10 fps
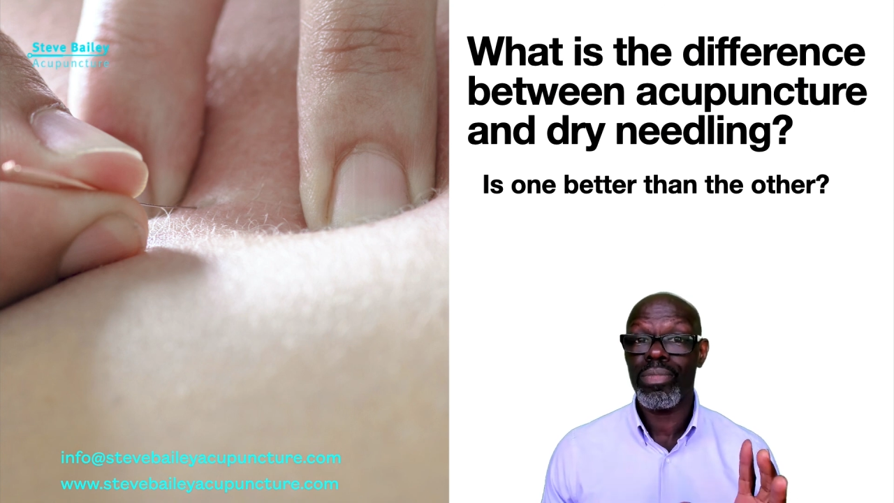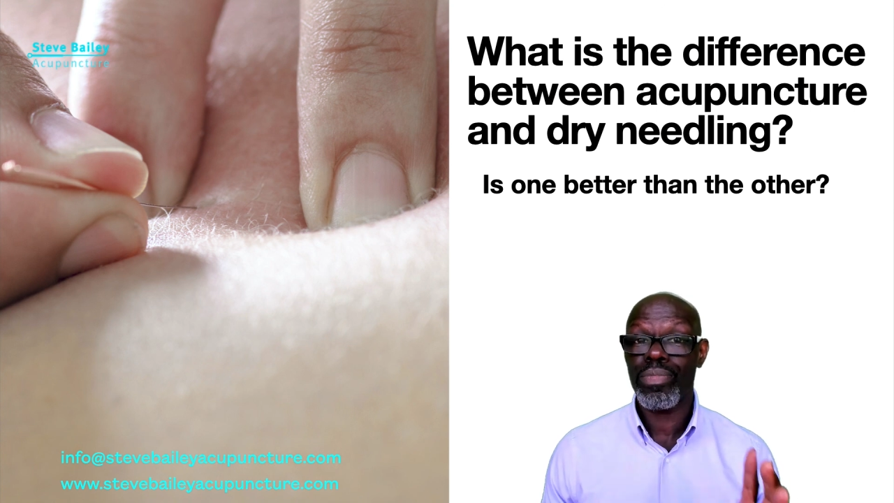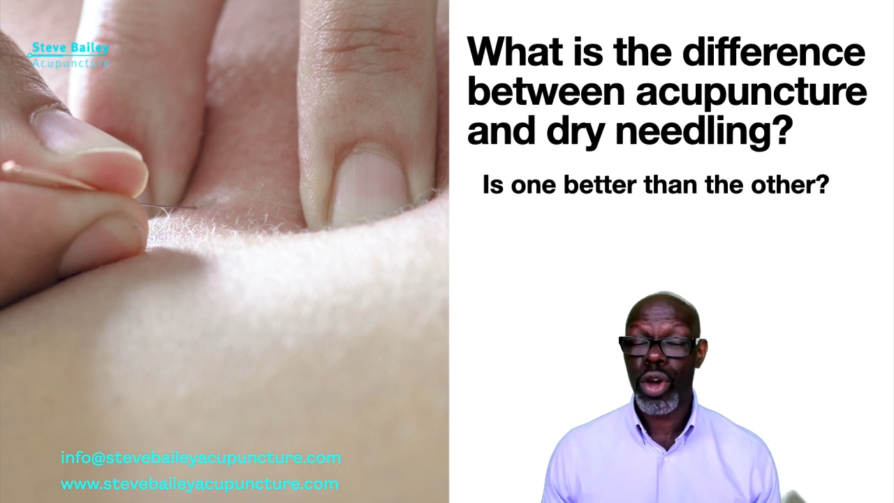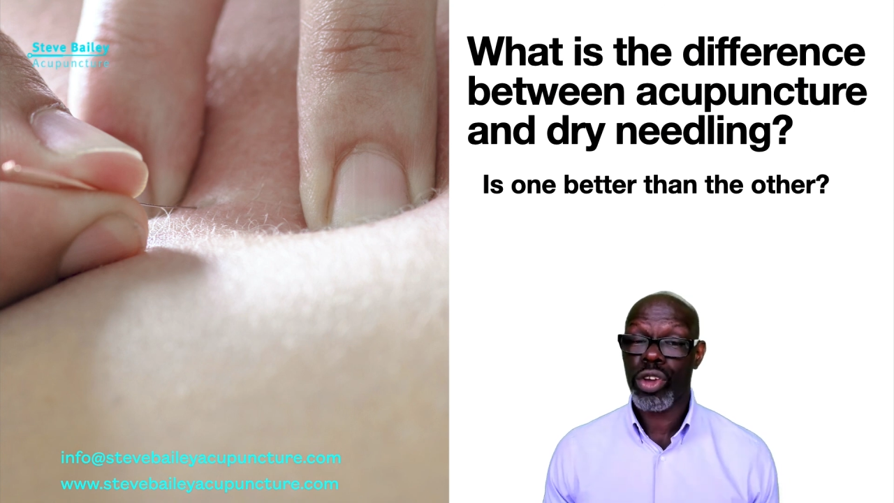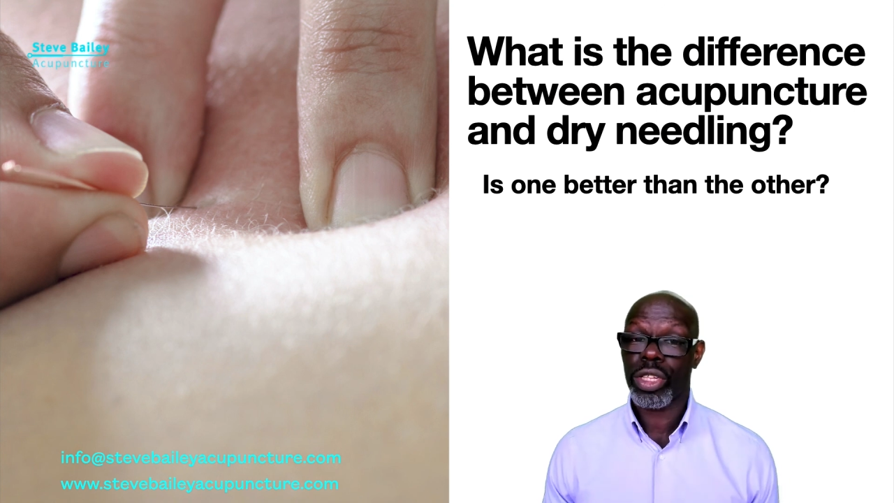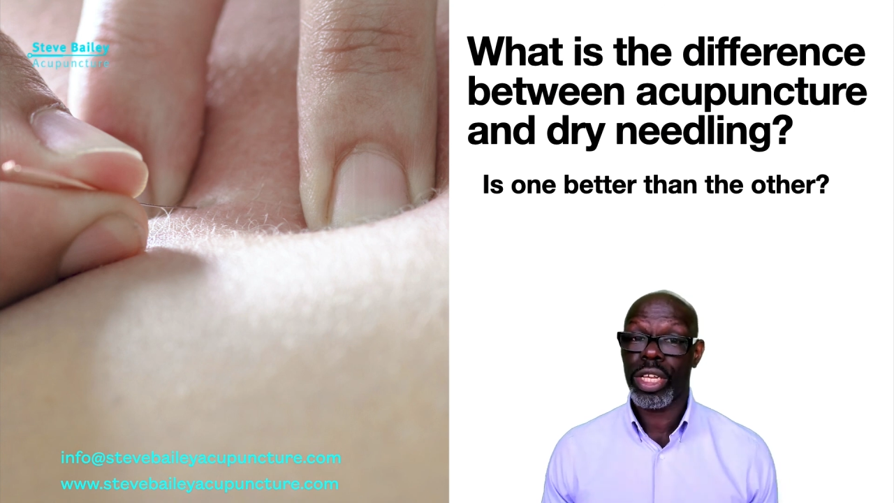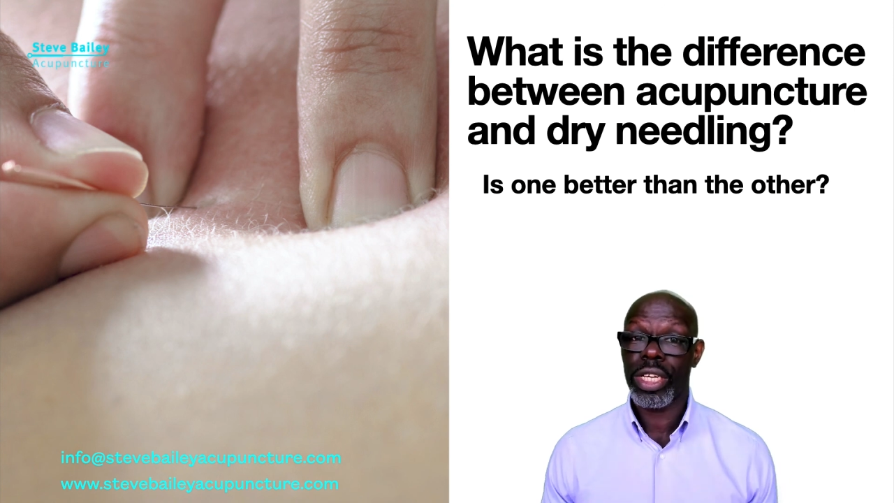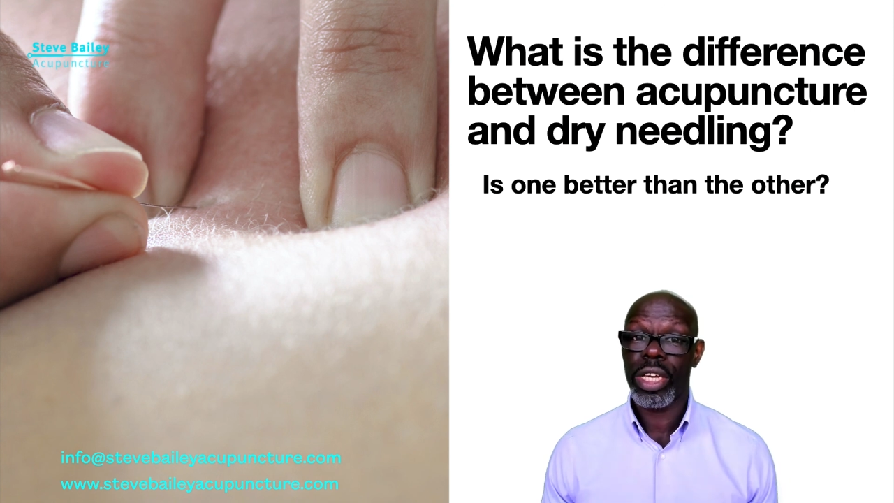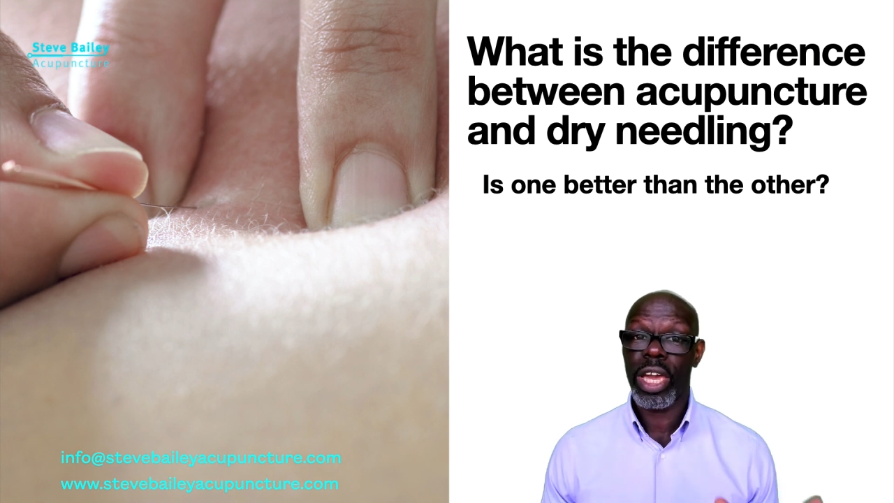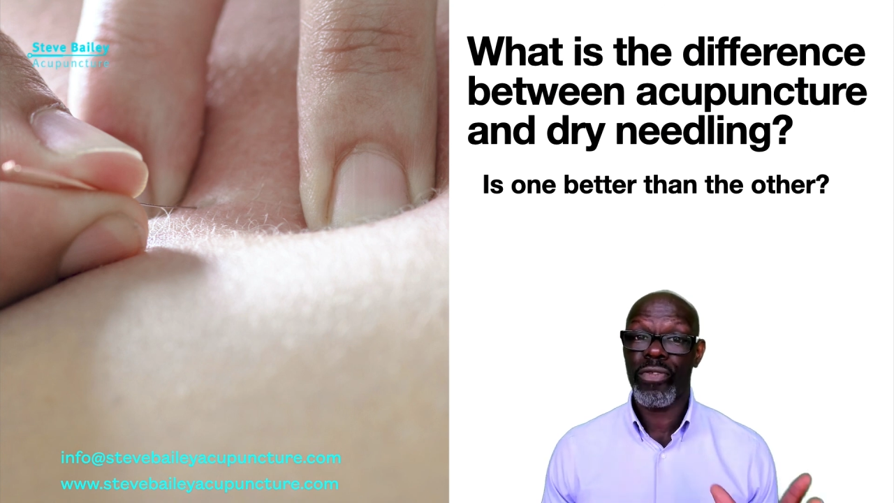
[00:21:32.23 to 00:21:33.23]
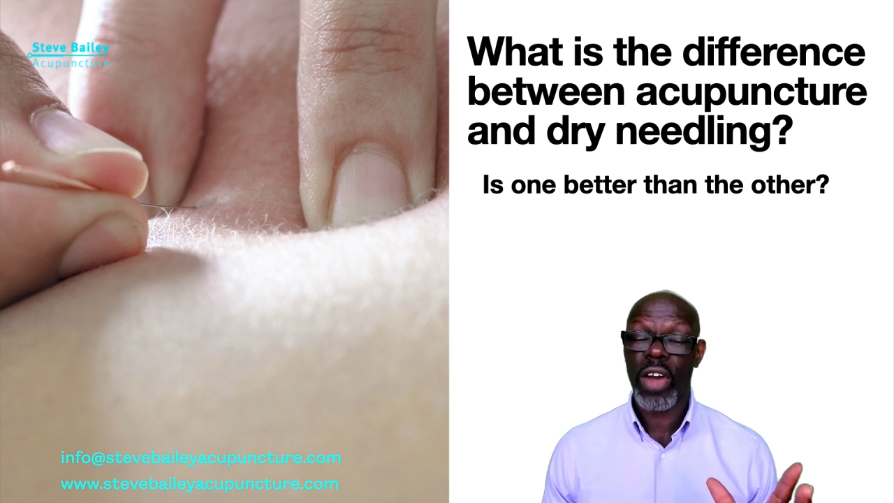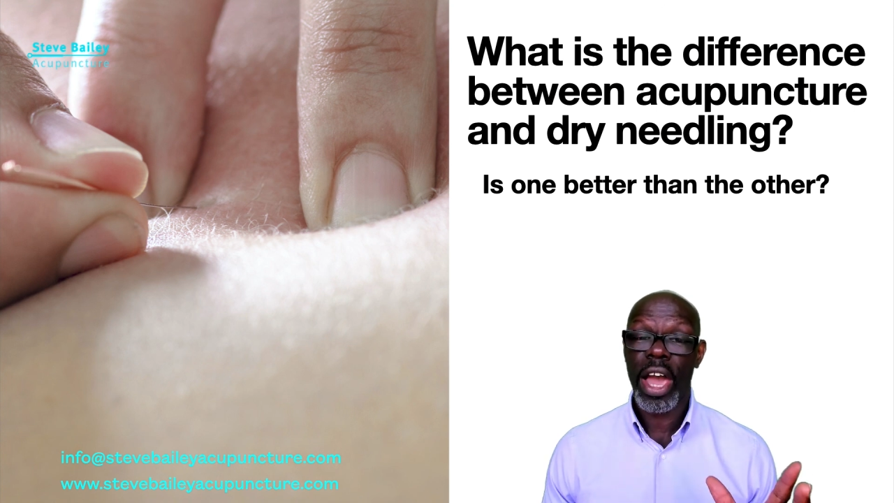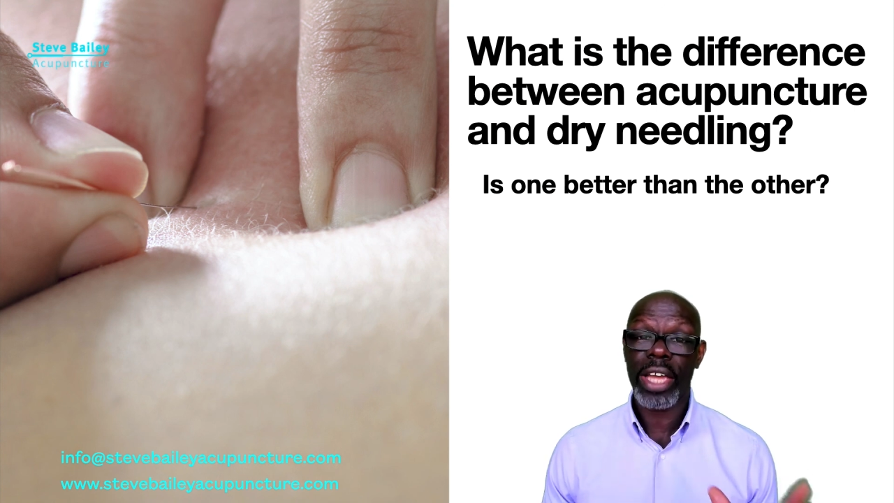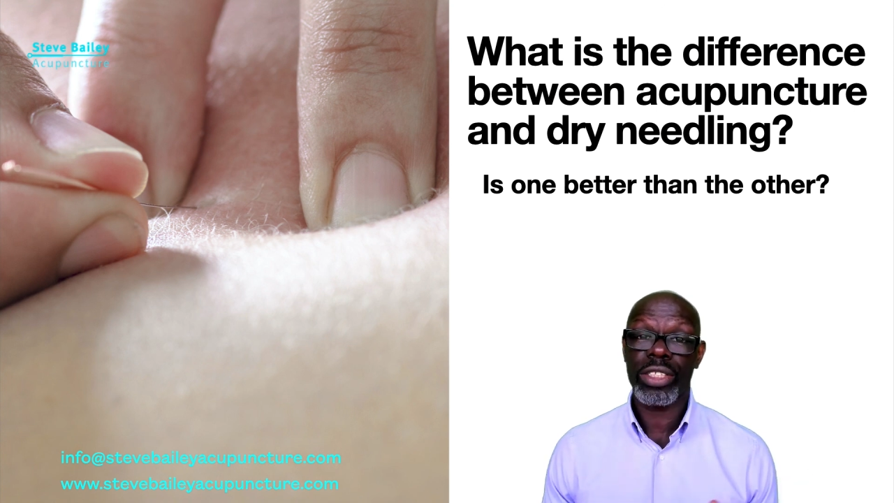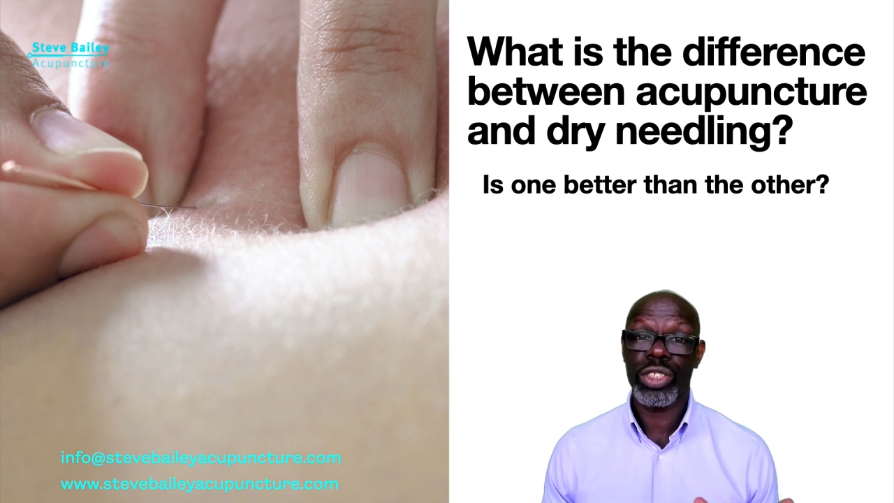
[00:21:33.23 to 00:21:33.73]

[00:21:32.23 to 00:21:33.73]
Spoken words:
personally, if I had